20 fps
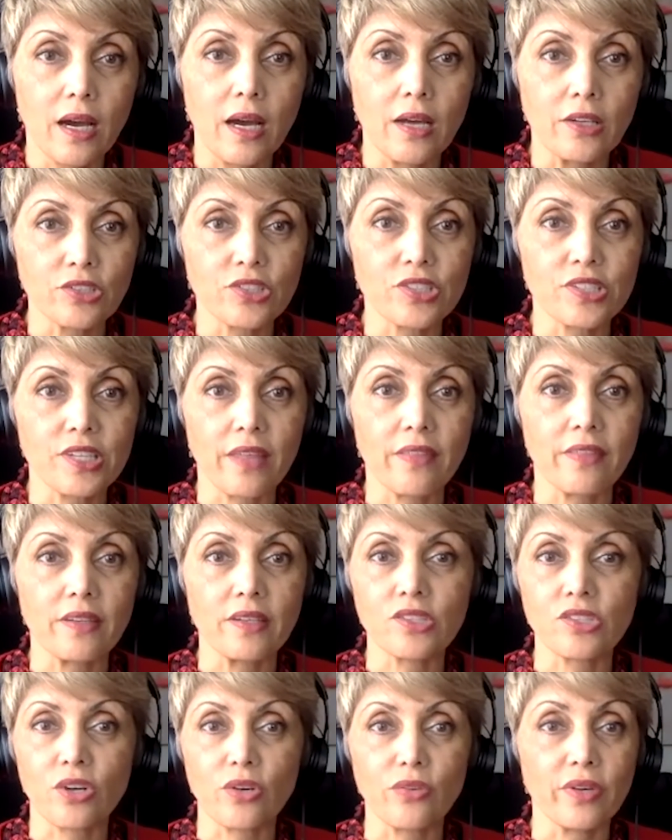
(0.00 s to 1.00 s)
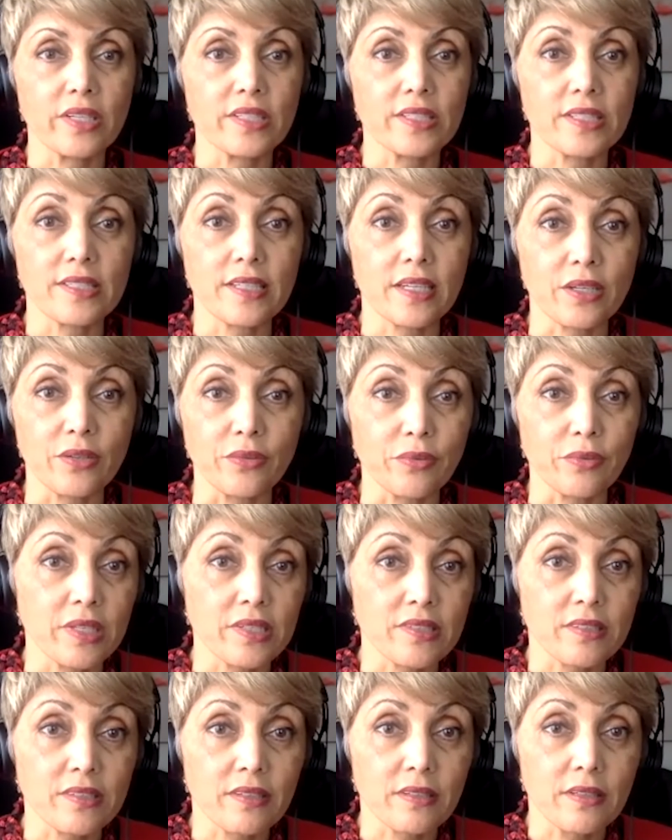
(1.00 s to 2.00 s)
understand that it's all right to take a
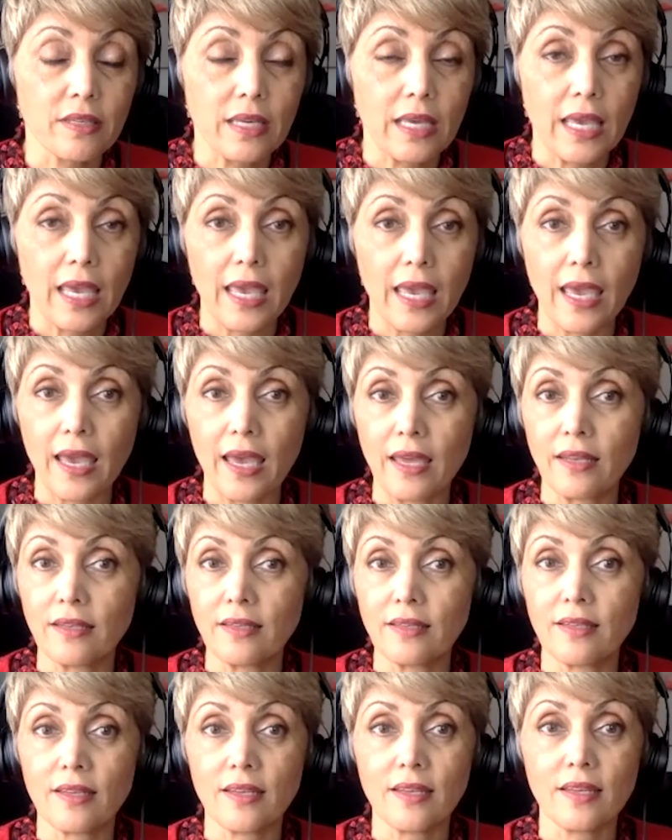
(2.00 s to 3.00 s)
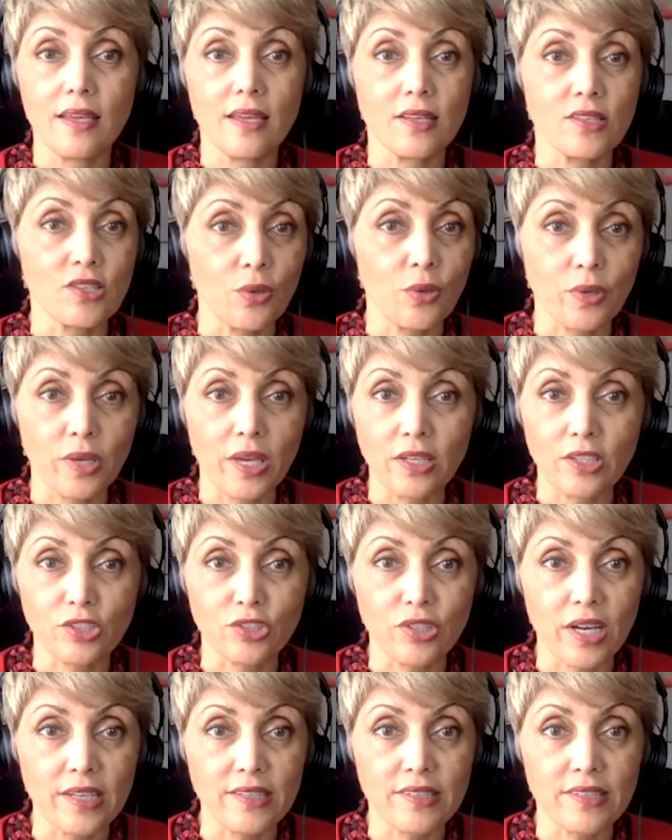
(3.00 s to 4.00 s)
risk and it's okay to
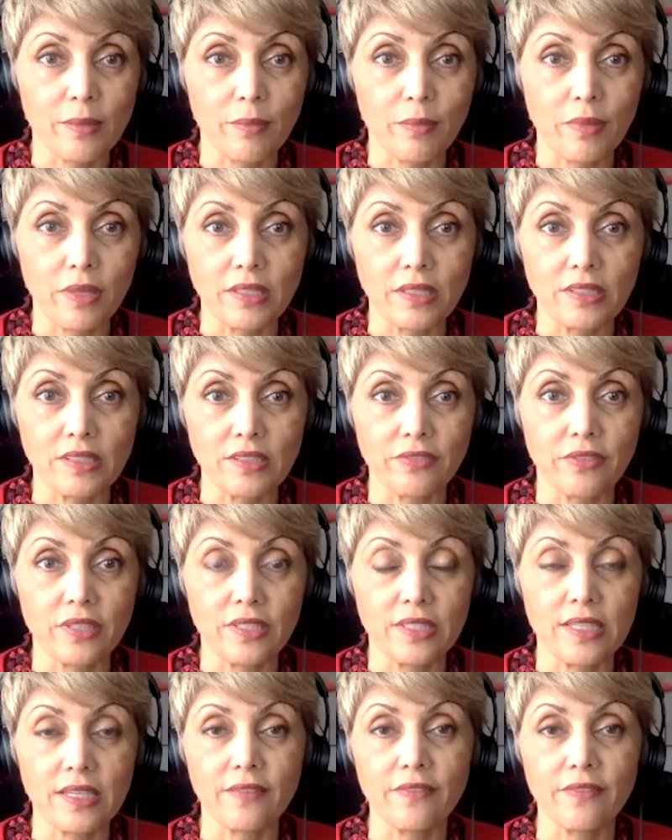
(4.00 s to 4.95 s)
try something different.